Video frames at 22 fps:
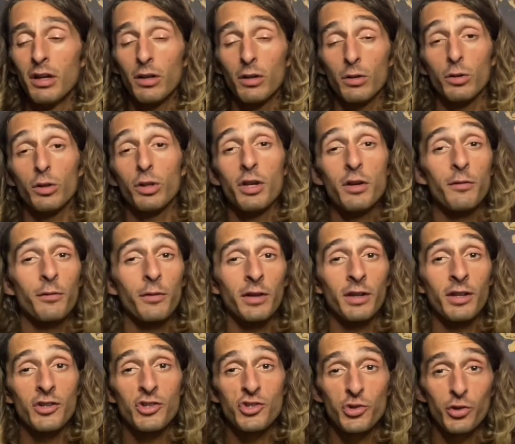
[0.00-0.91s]
live
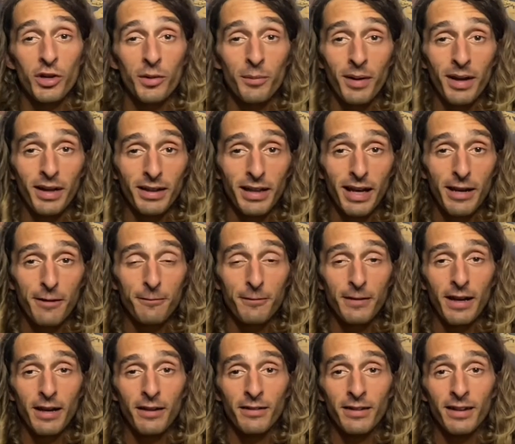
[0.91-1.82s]
and enjoy my life
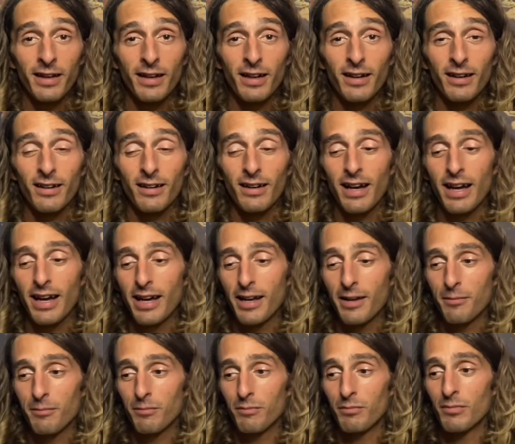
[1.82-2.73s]
down there
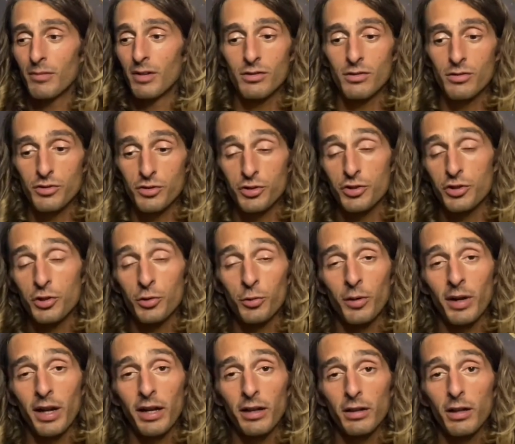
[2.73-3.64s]
and do
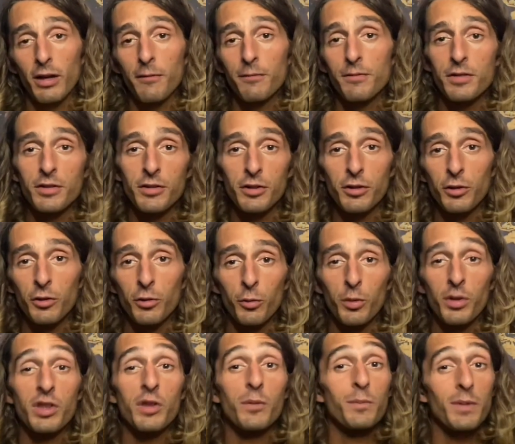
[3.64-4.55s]
what I love to do
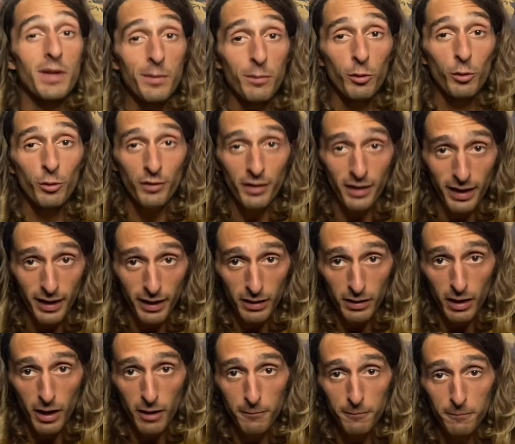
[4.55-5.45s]
with the people that I
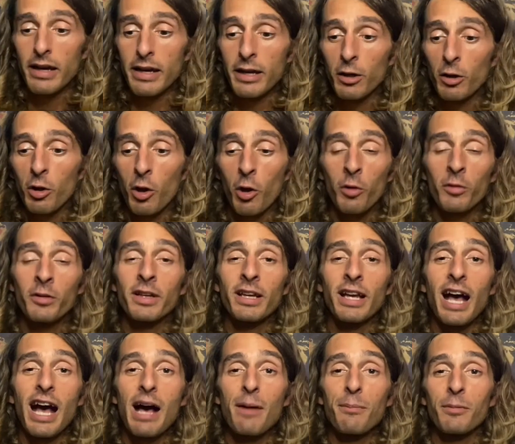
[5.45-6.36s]
love. It'll only
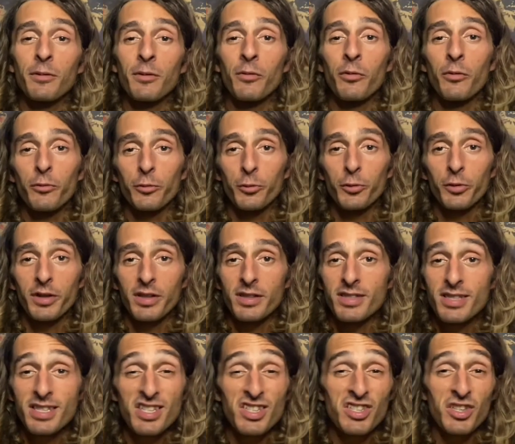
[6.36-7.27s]
happen through
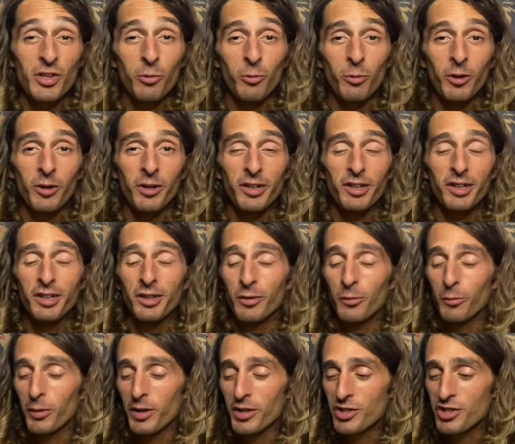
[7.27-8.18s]
consistent work,
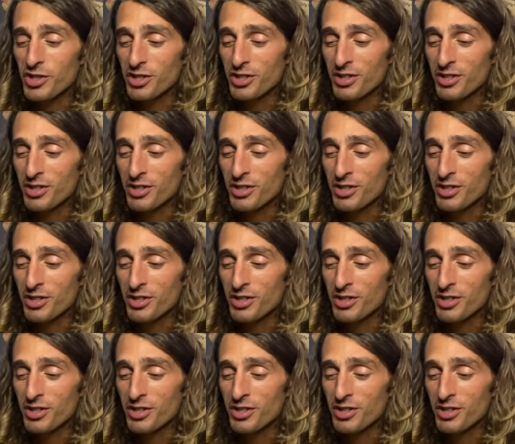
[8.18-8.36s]
which